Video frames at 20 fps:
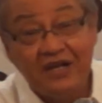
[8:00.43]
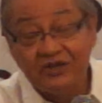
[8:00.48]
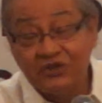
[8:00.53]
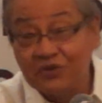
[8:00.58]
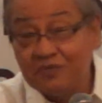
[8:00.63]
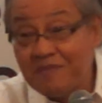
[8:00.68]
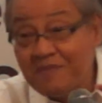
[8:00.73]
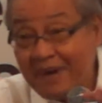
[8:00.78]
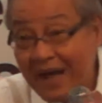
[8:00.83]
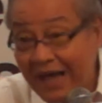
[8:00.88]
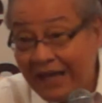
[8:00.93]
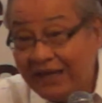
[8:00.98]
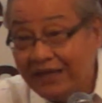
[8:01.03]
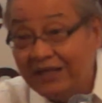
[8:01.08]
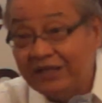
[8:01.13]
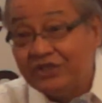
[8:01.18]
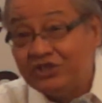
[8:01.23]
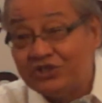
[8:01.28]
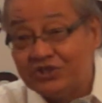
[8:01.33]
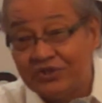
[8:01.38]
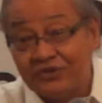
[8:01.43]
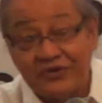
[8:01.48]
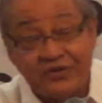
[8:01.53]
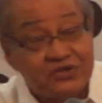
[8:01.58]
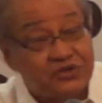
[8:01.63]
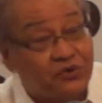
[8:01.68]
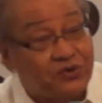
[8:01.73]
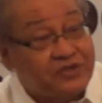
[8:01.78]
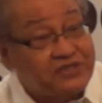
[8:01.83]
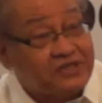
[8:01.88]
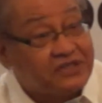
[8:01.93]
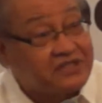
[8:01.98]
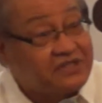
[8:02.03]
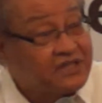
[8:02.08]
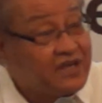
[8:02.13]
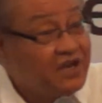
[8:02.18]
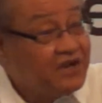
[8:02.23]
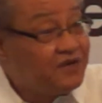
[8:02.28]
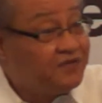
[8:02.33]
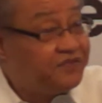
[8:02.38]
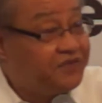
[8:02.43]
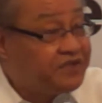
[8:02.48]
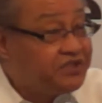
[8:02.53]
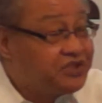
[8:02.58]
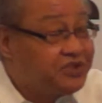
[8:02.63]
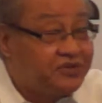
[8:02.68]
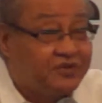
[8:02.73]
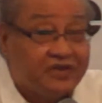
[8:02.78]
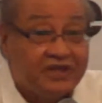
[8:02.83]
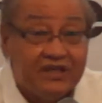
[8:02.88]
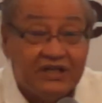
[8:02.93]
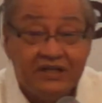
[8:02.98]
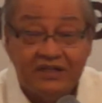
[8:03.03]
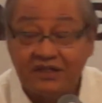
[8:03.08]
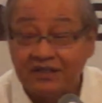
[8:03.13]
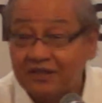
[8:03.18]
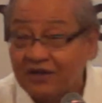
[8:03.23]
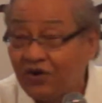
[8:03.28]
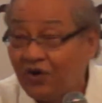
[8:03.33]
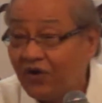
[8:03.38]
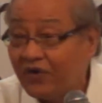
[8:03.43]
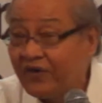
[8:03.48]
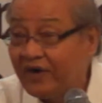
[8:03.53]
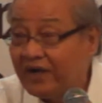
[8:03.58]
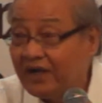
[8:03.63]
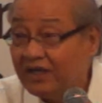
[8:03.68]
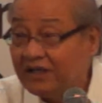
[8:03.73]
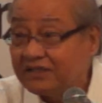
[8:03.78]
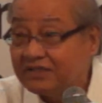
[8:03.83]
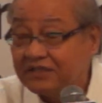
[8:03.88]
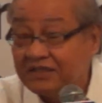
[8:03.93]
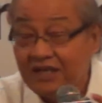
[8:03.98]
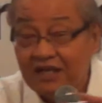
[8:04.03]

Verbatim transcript: to manage the resources, fishery, the corals,